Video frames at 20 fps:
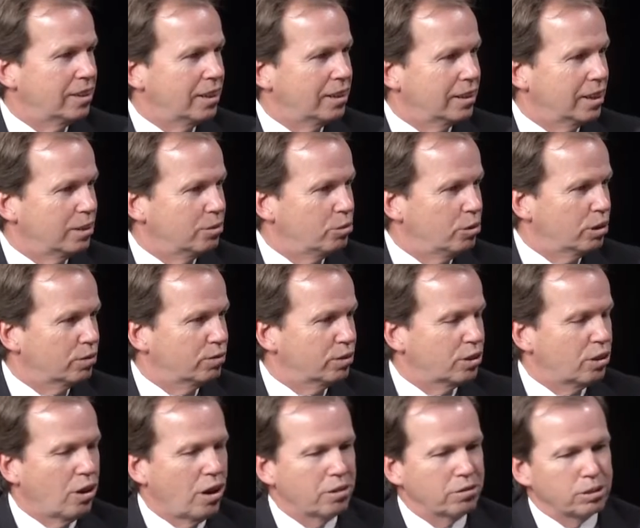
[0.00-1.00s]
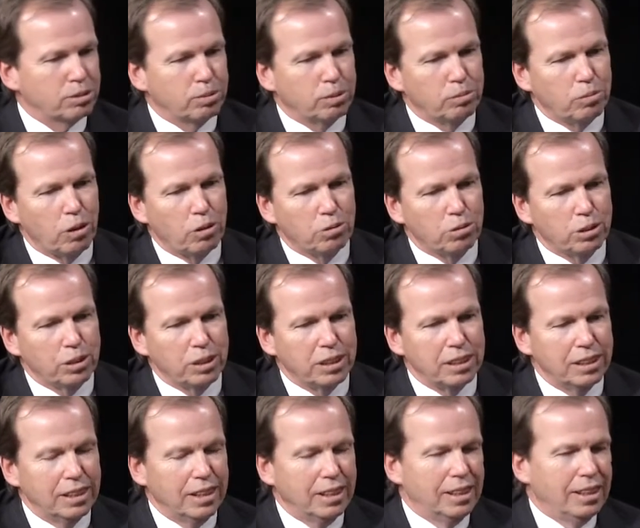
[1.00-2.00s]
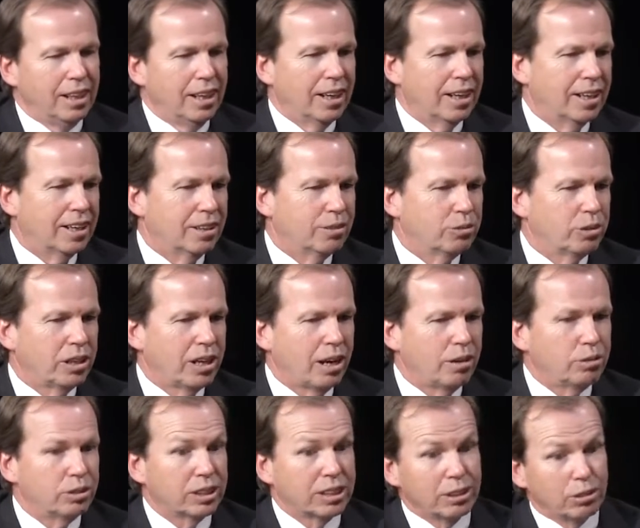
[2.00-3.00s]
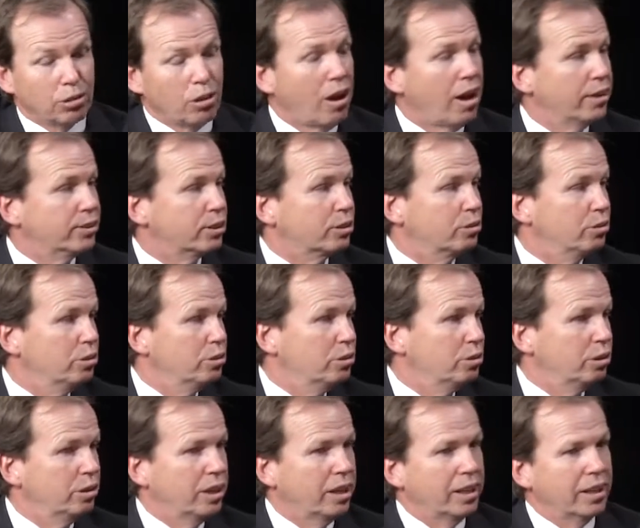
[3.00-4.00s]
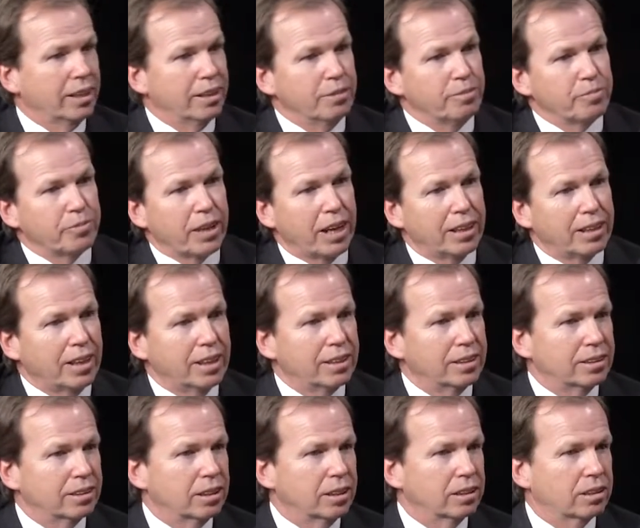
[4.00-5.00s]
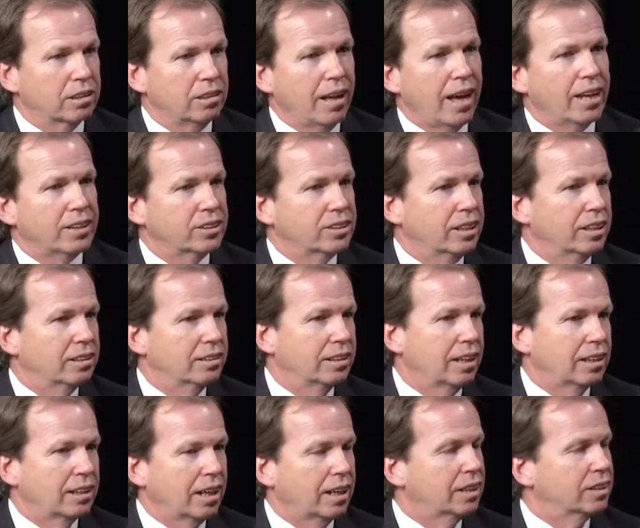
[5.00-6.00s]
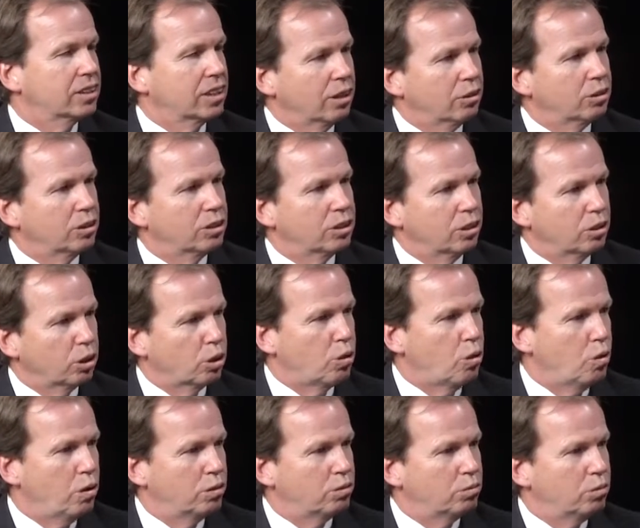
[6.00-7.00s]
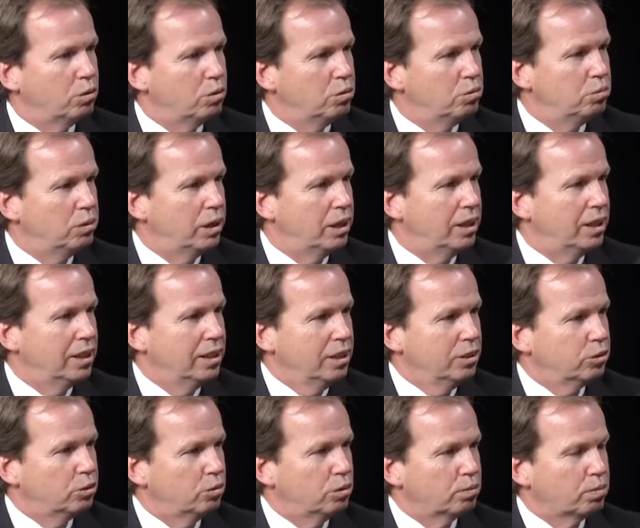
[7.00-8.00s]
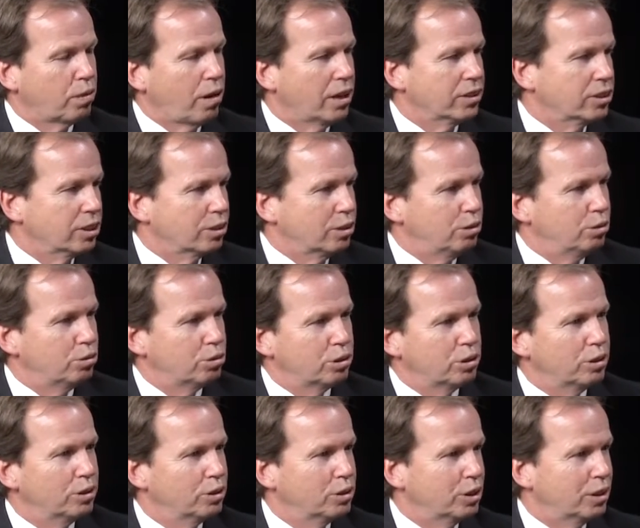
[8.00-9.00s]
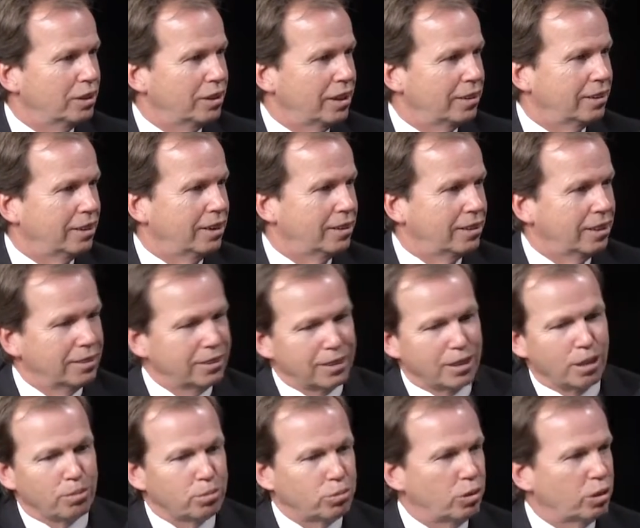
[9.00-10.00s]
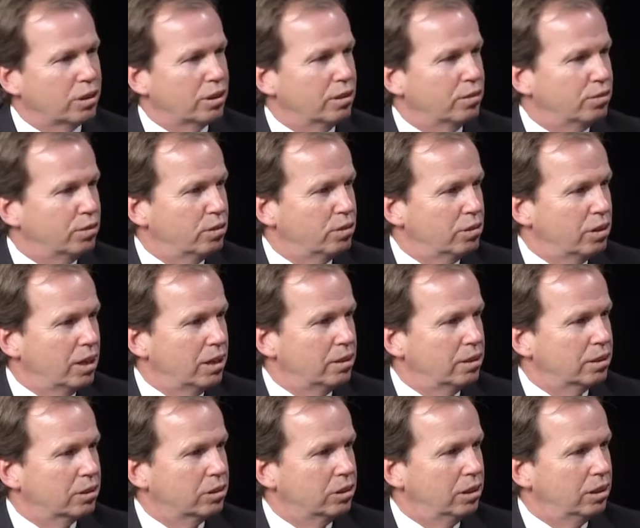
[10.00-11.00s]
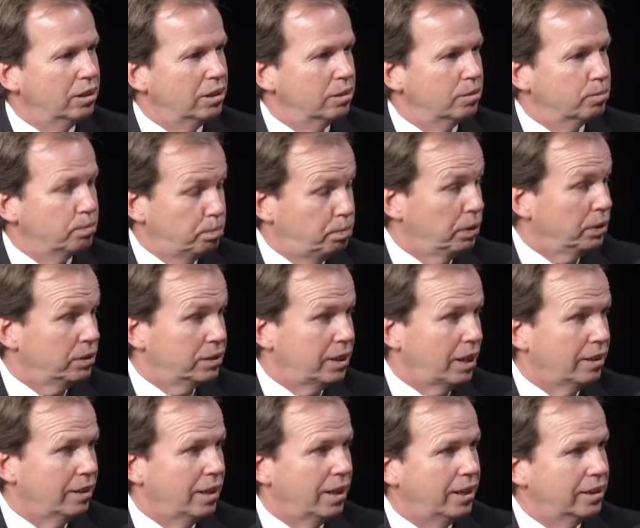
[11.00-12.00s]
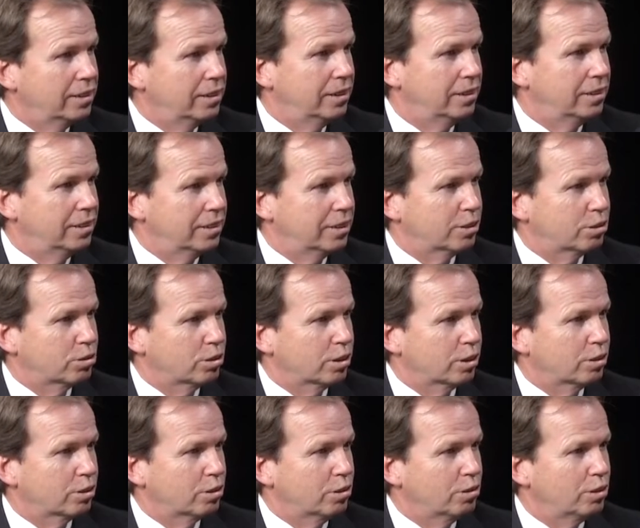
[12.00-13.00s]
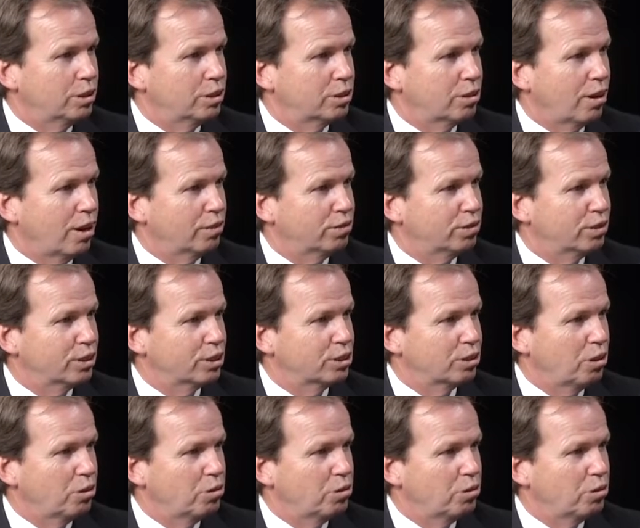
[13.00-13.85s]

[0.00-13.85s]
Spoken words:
I worked for Congressman Moakley. When I was in law school, I had a class that got us out into the courtroom doing prosecutions, and I ended up working for Bill Delahunt in the district attorney's office. So,